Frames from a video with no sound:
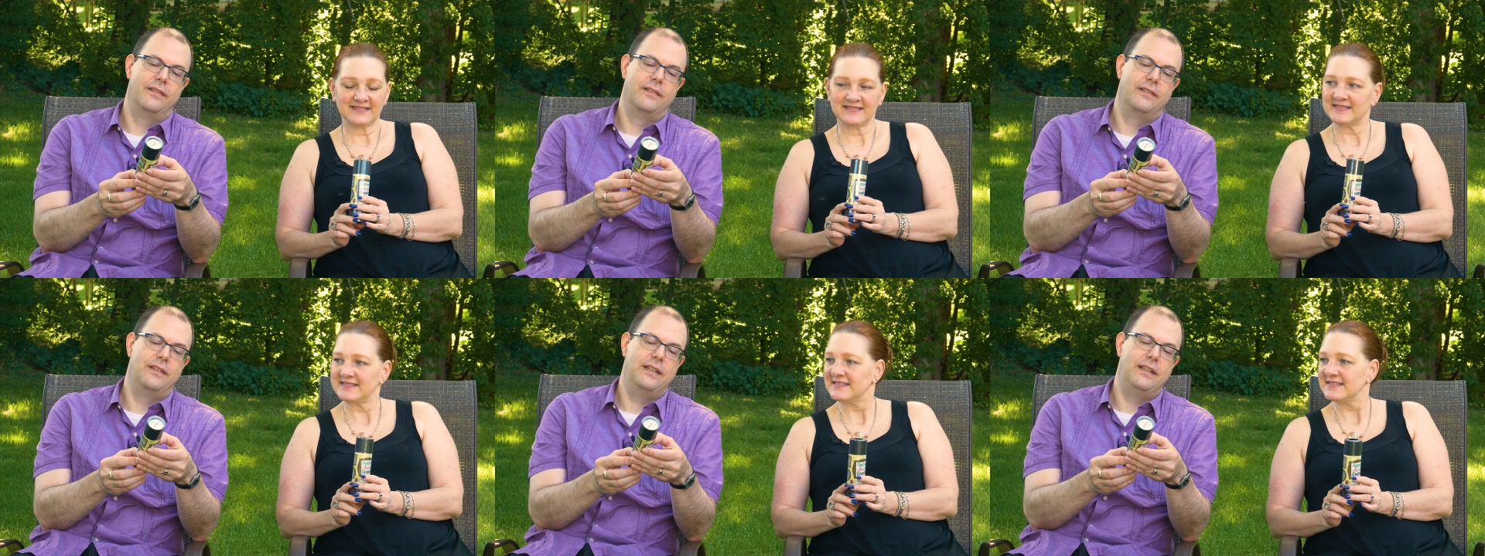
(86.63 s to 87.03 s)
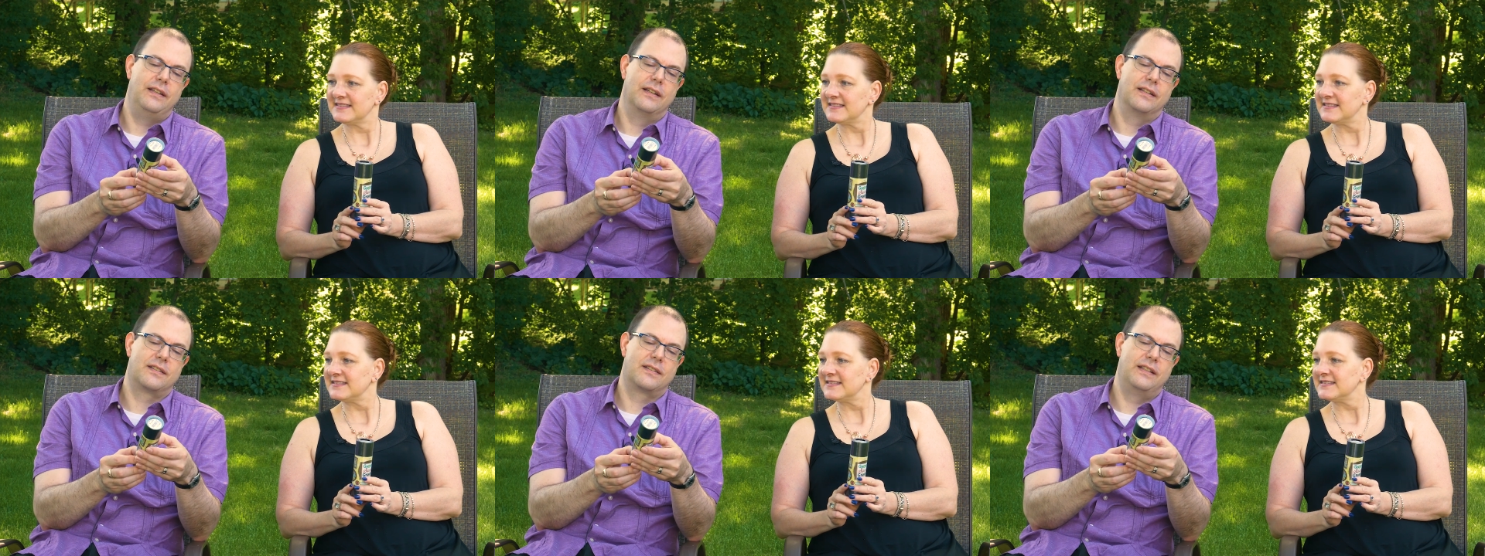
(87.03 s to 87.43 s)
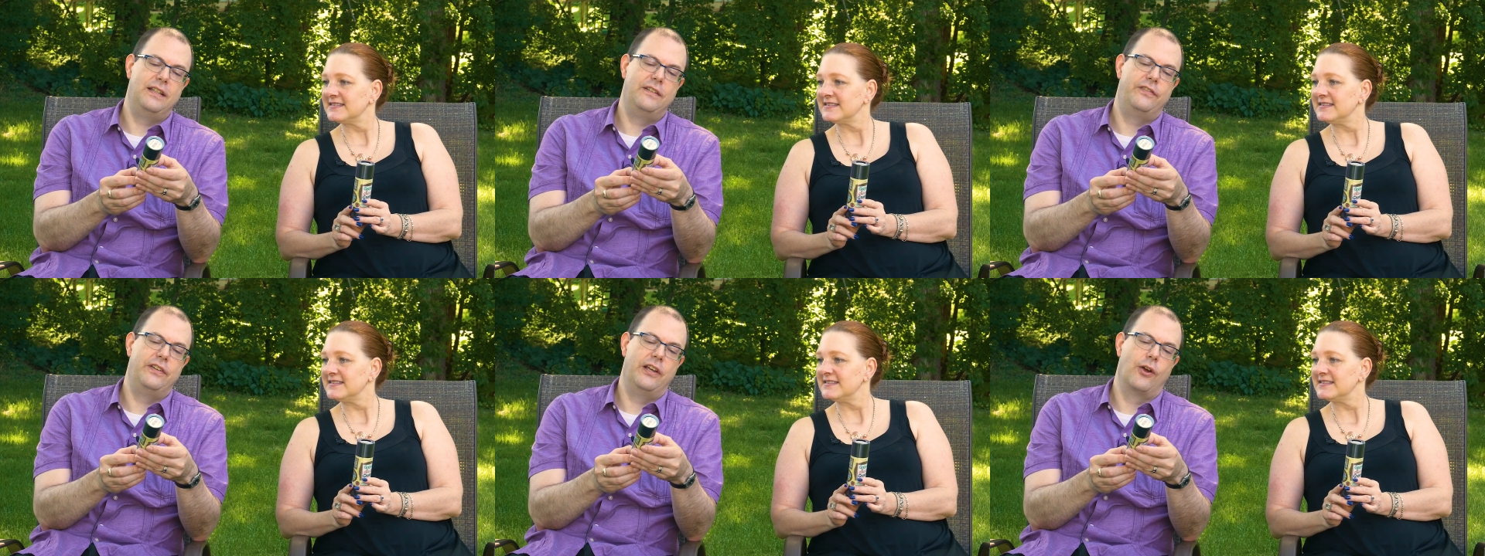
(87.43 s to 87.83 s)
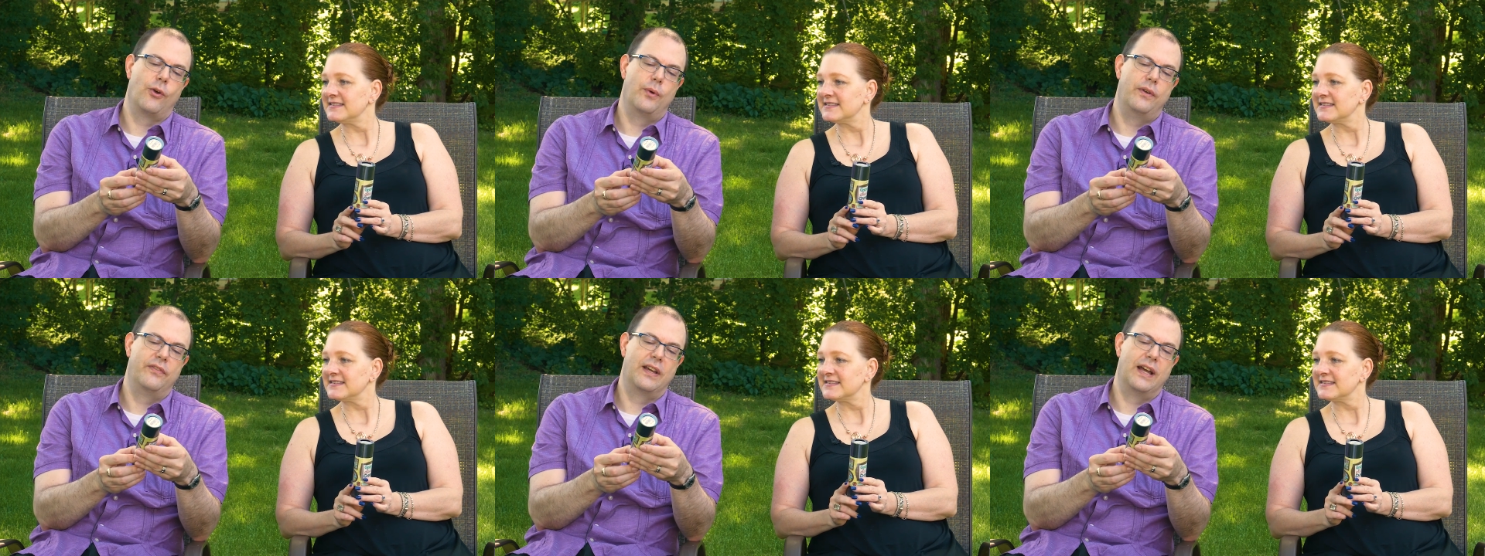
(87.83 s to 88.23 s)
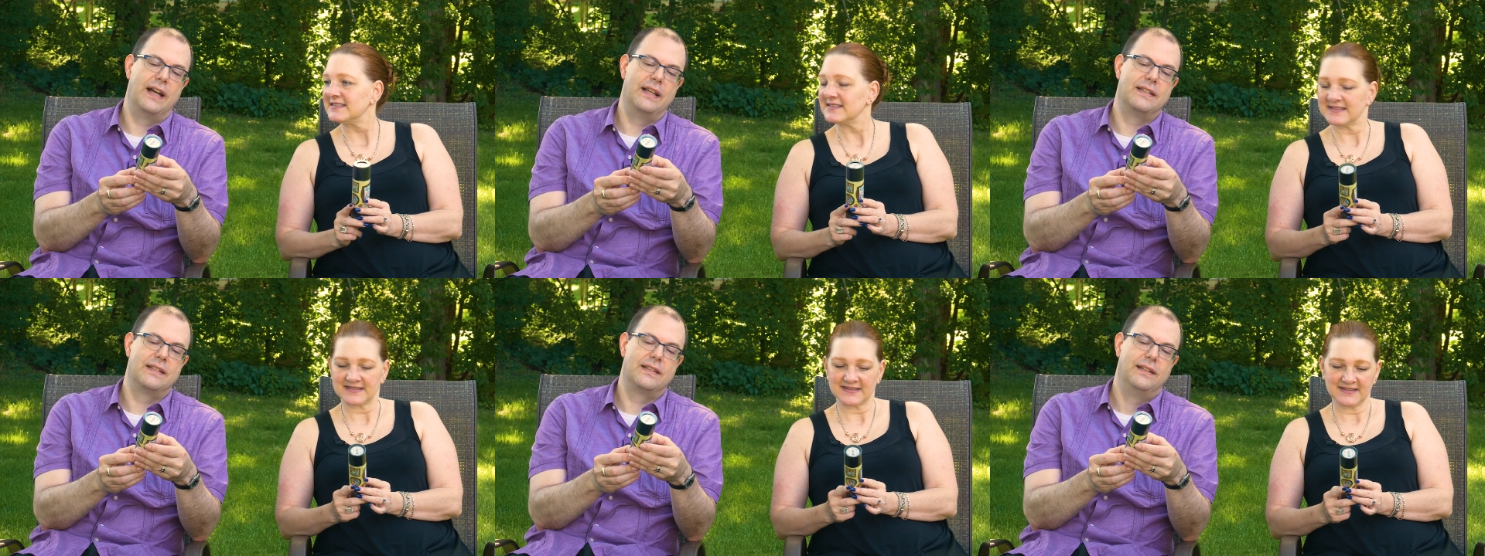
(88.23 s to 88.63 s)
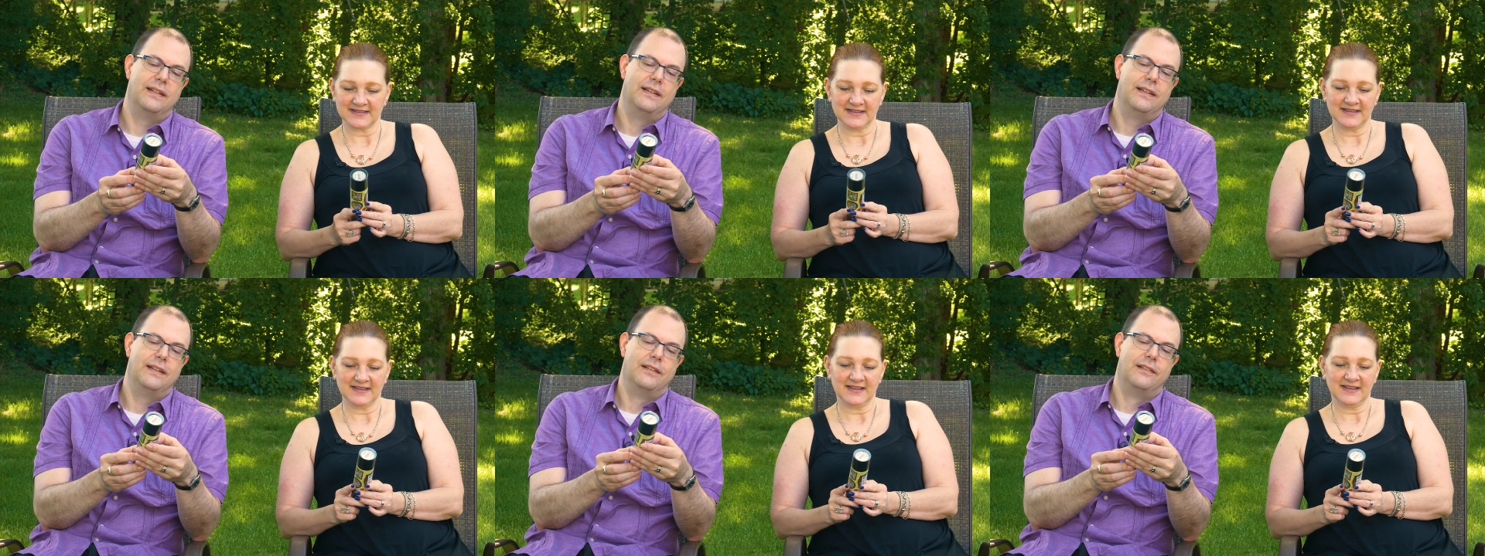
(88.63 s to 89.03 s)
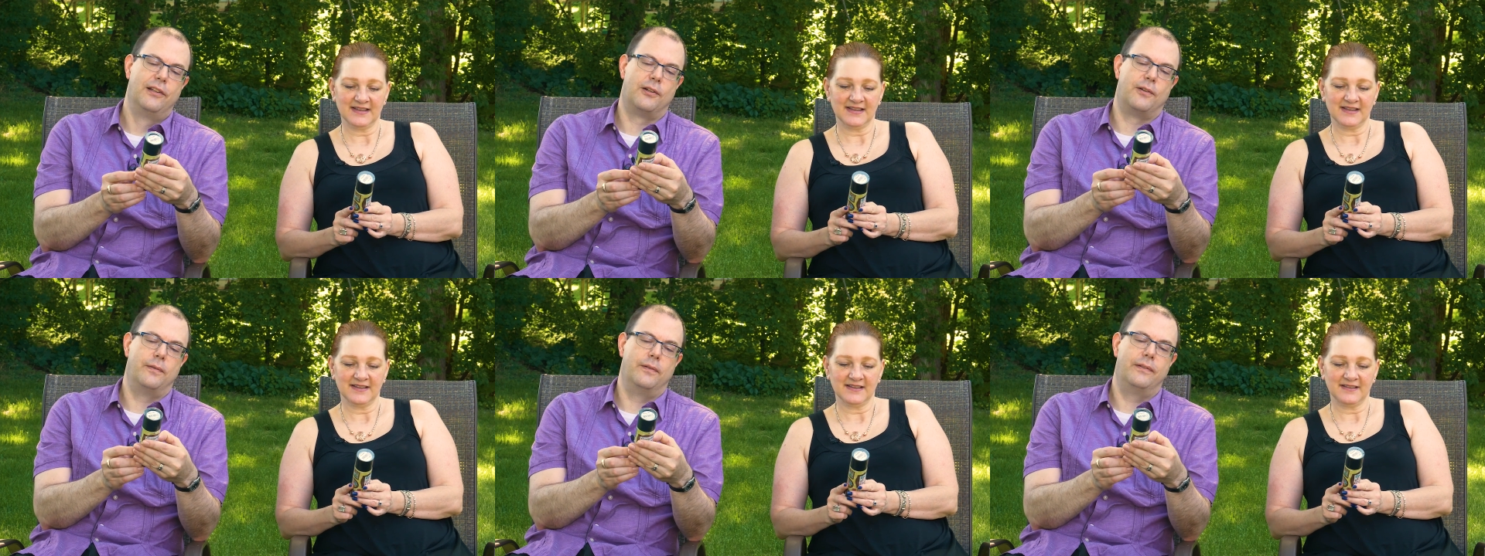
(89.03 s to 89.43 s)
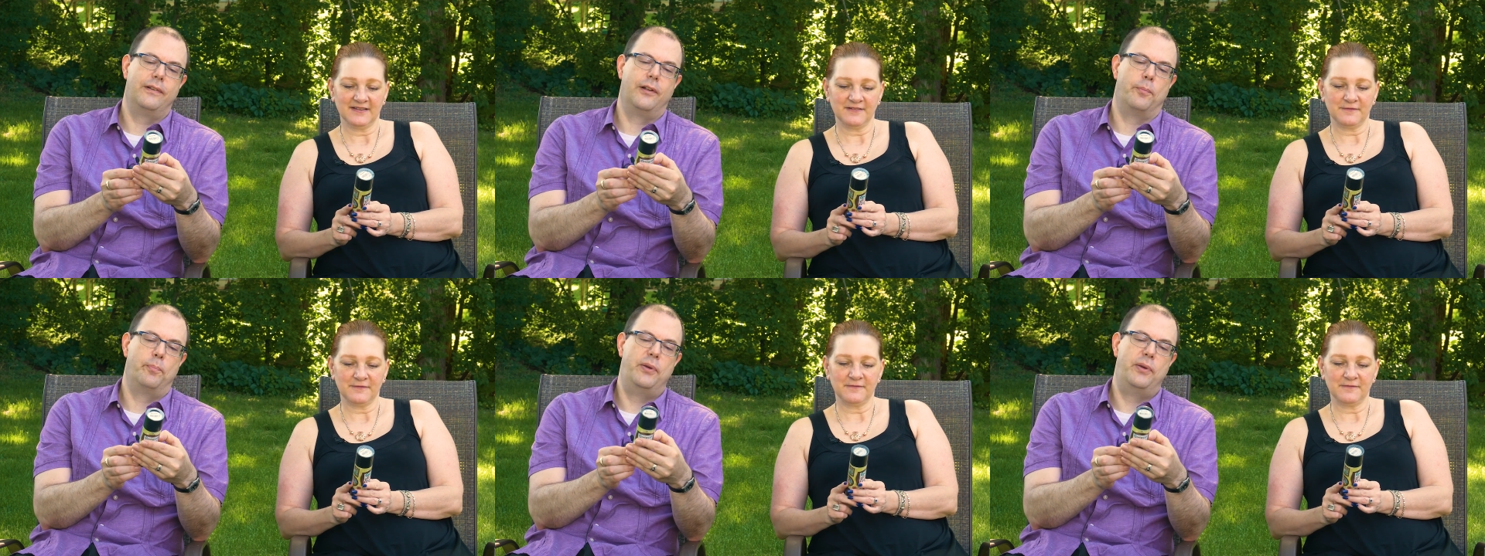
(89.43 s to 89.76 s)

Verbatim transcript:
Speaker 1: the uh, sleeve here. We've got little little